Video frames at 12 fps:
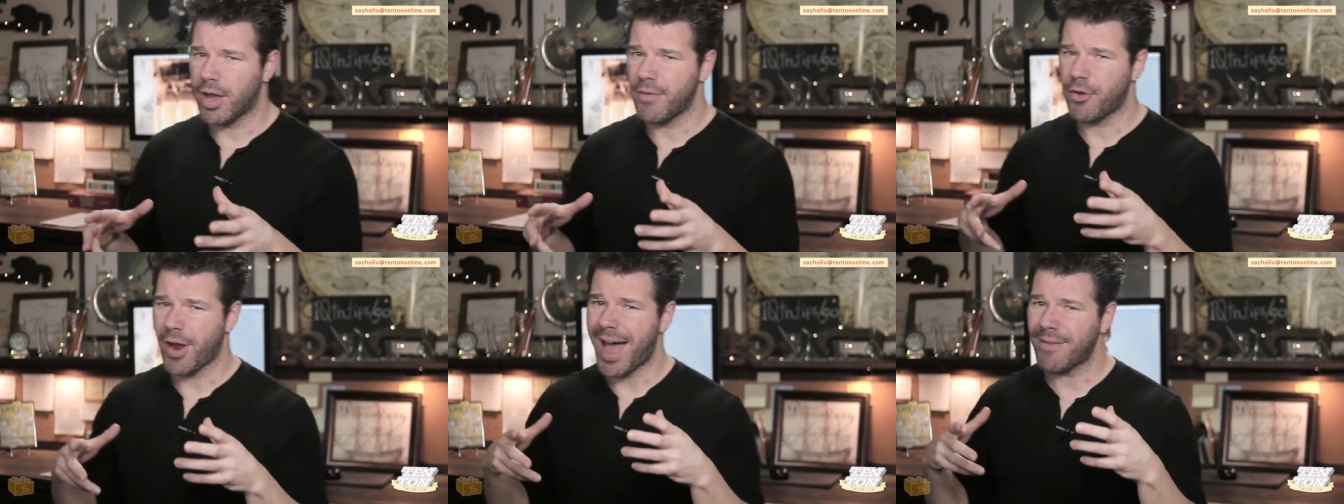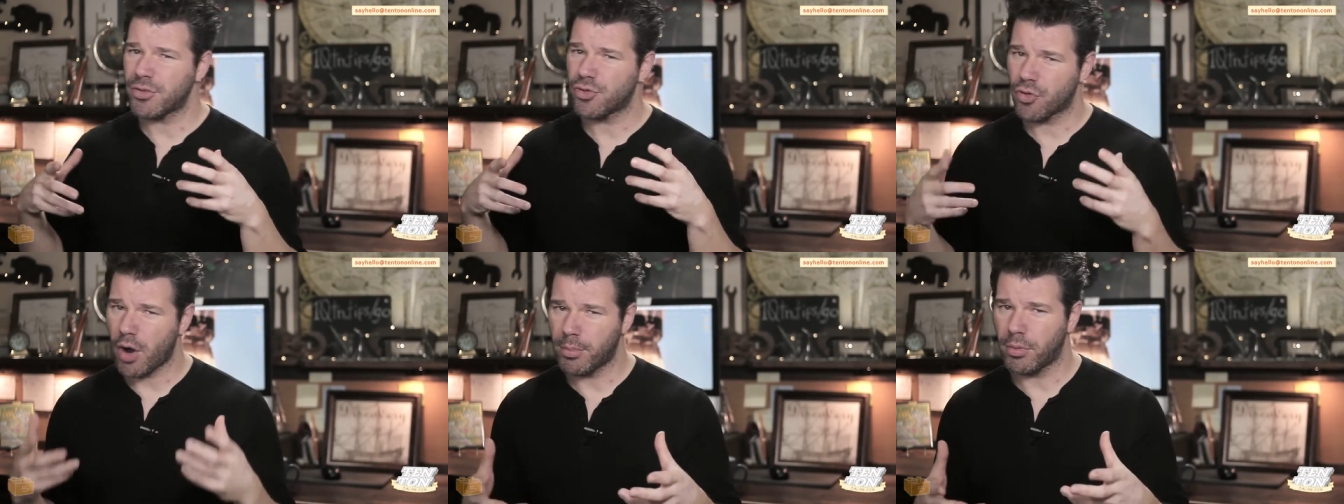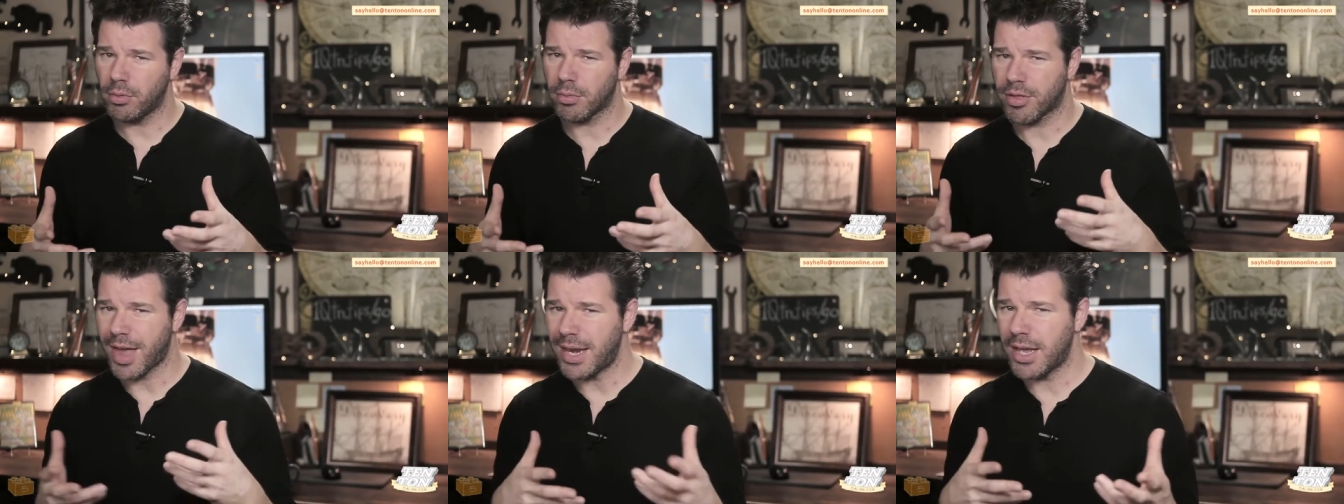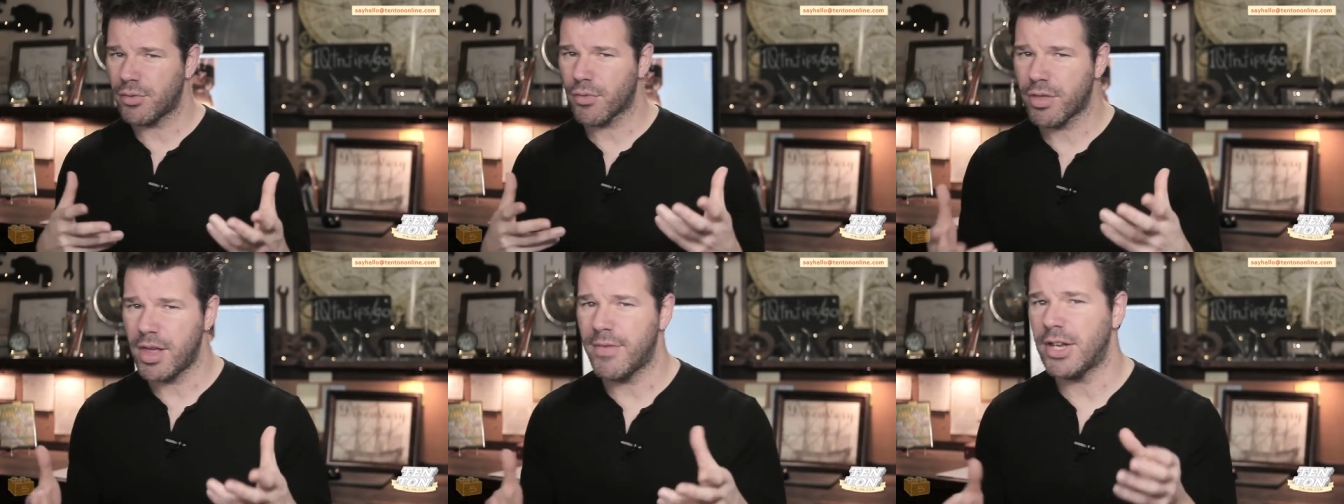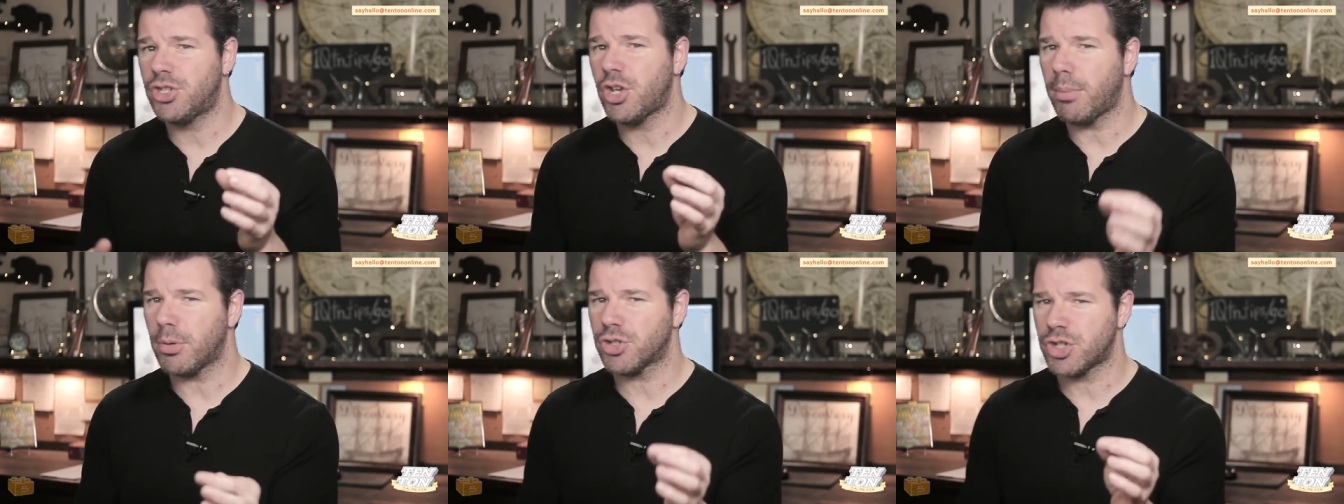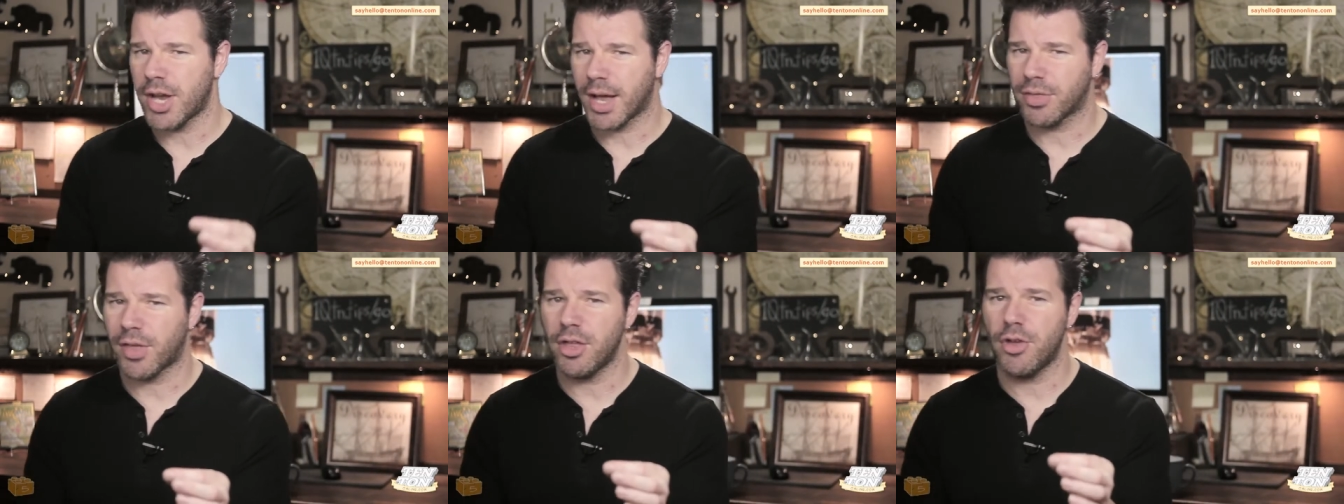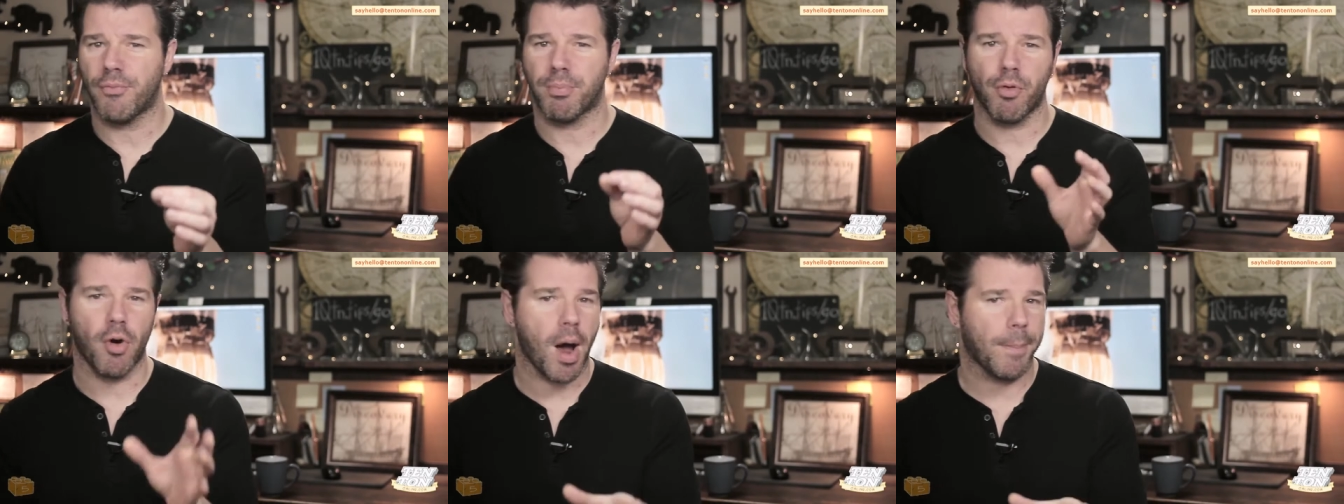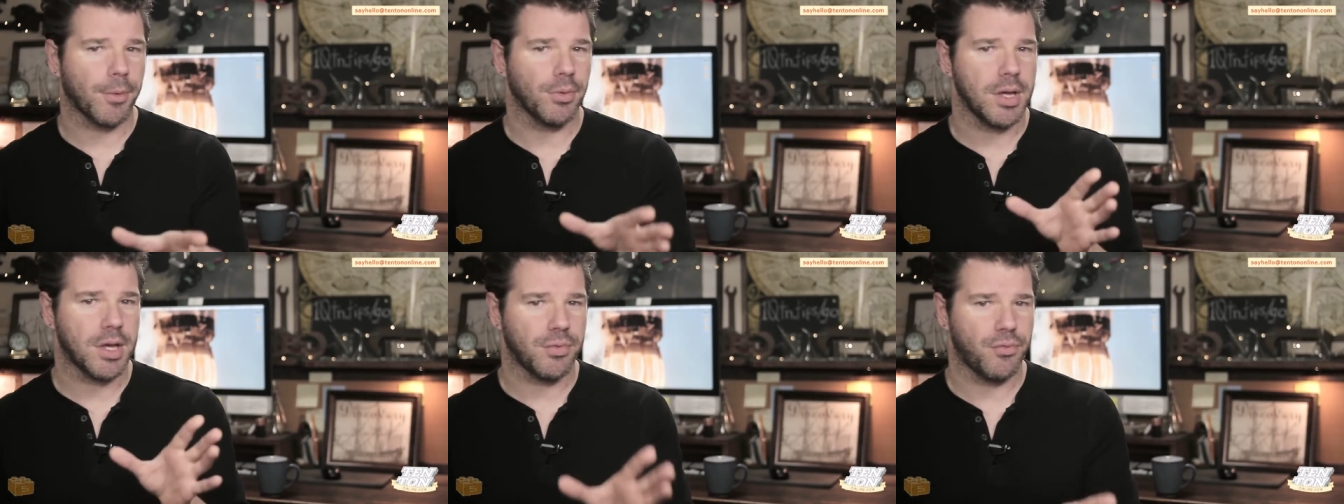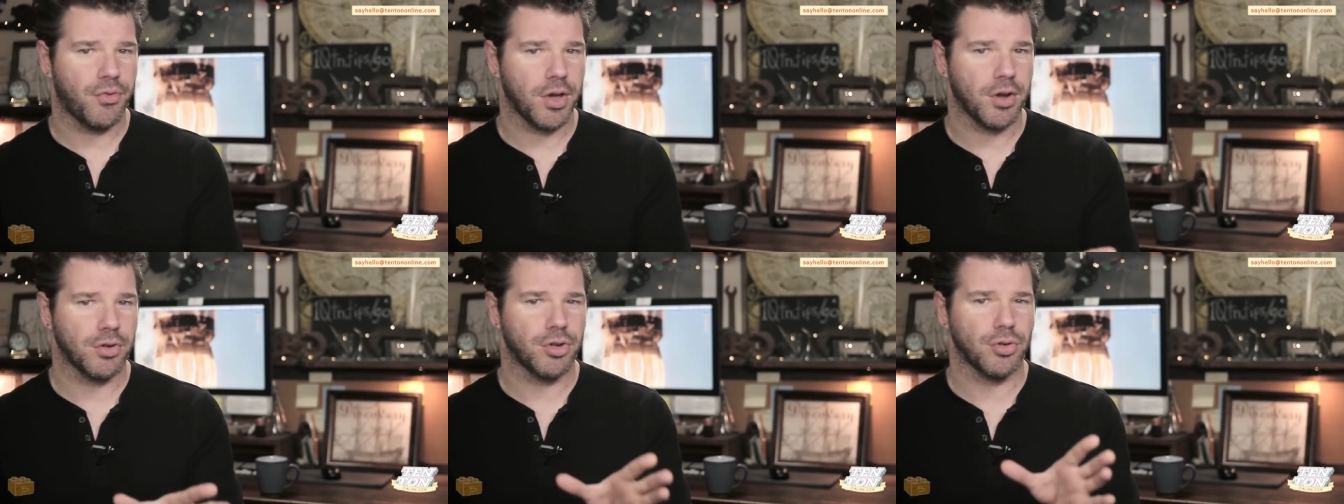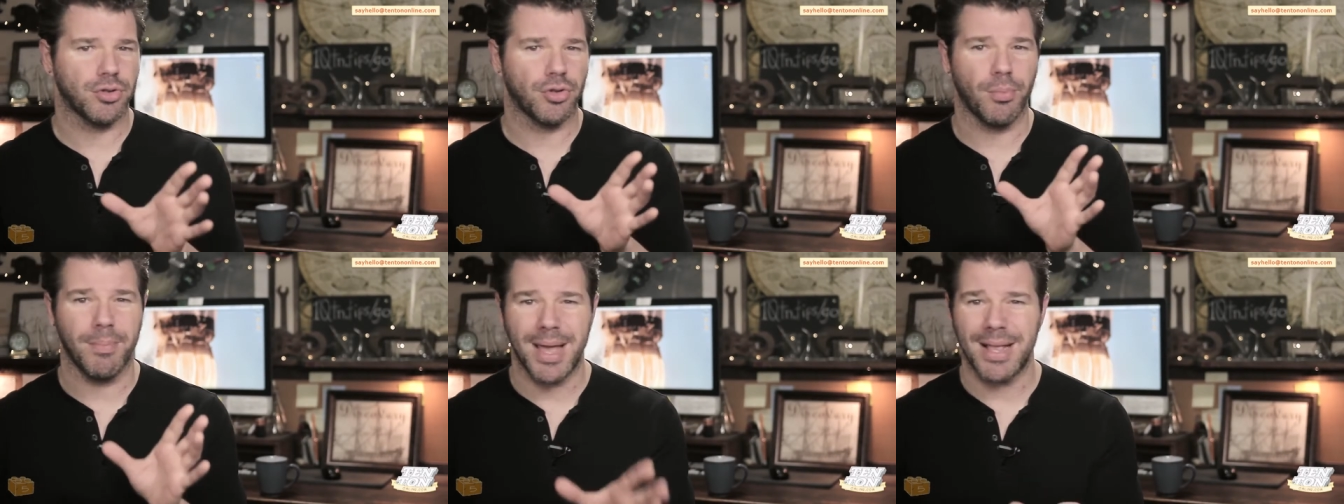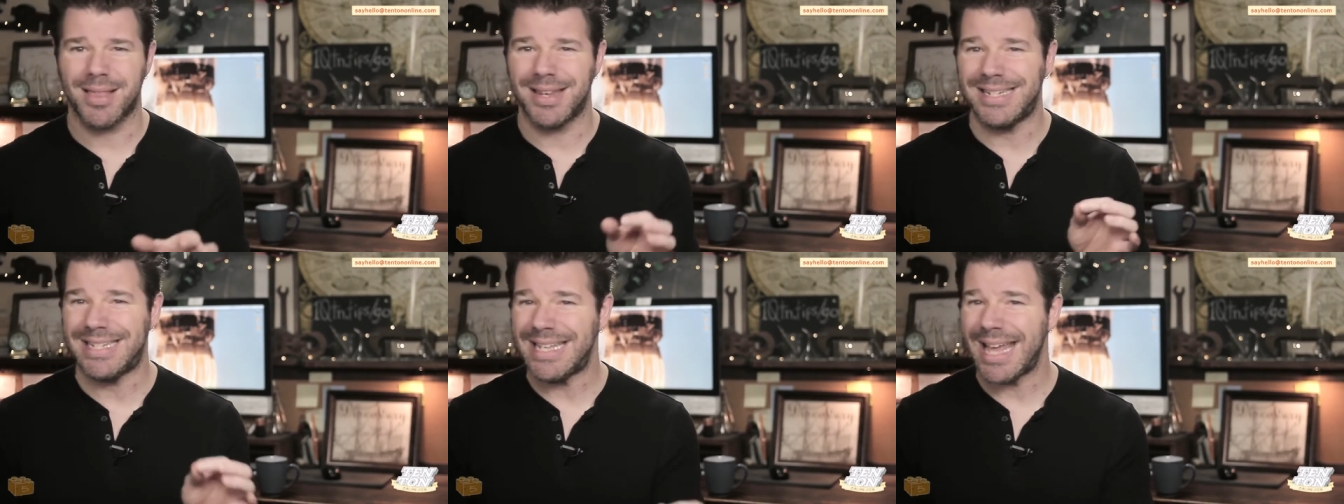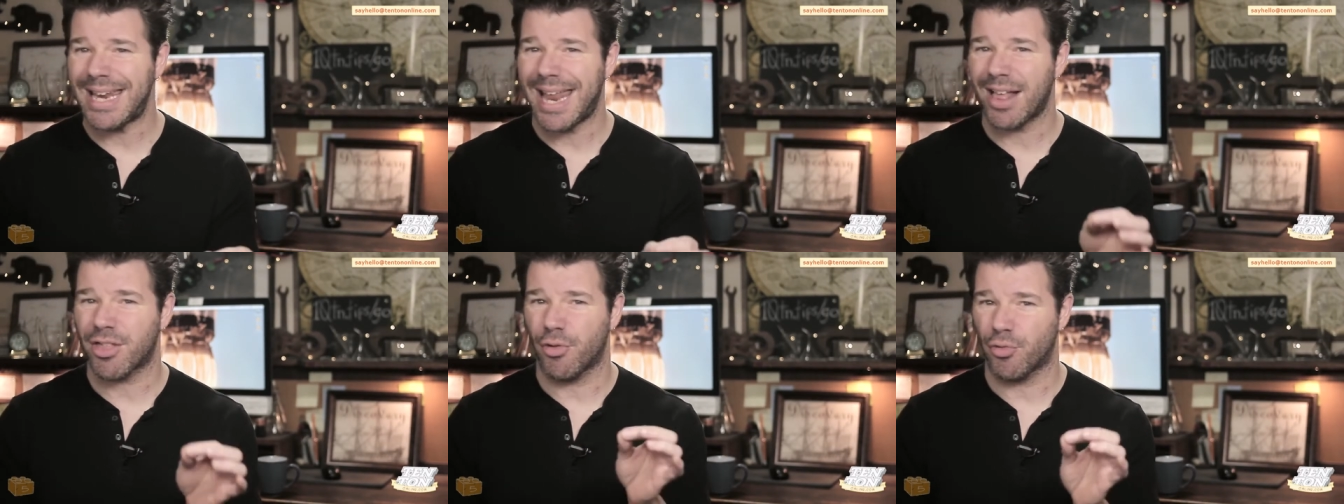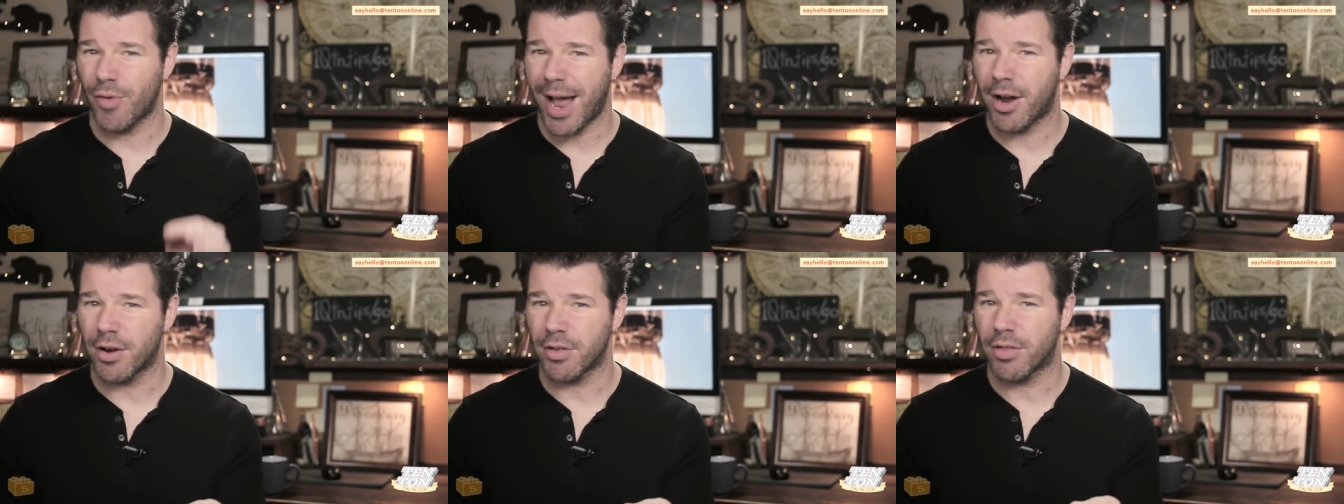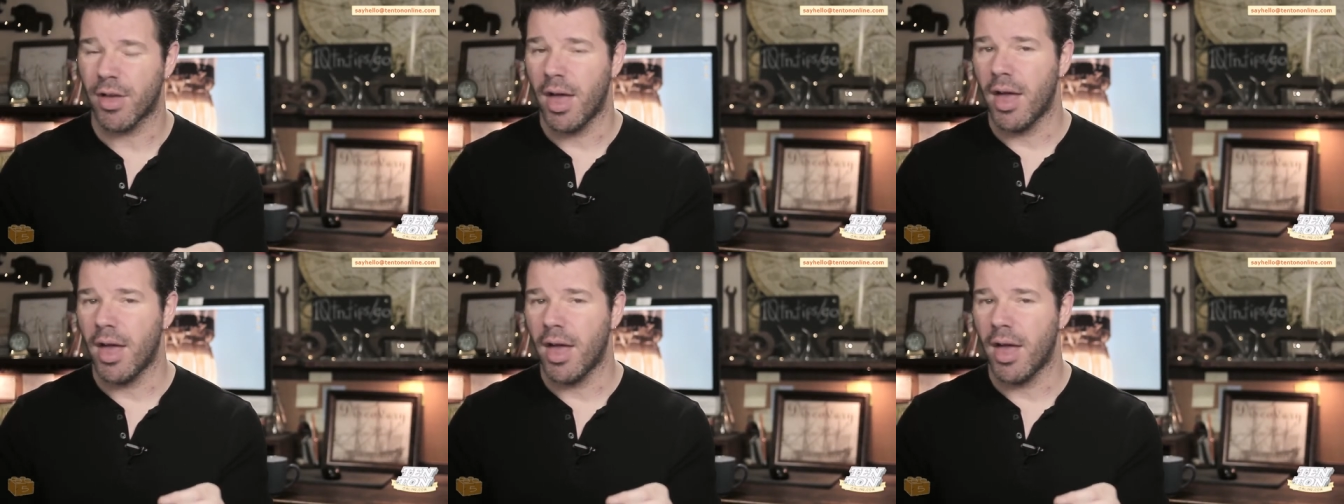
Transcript: if you're having trouble sending and receiving, double check that you've properly configured your domain's D N S records.